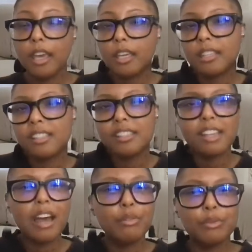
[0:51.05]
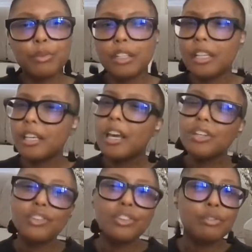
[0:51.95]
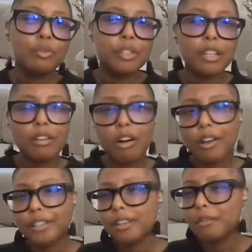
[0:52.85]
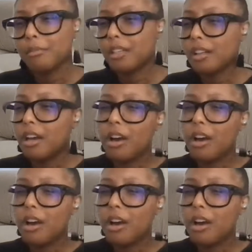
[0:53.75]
It could sound really cute and awesome and,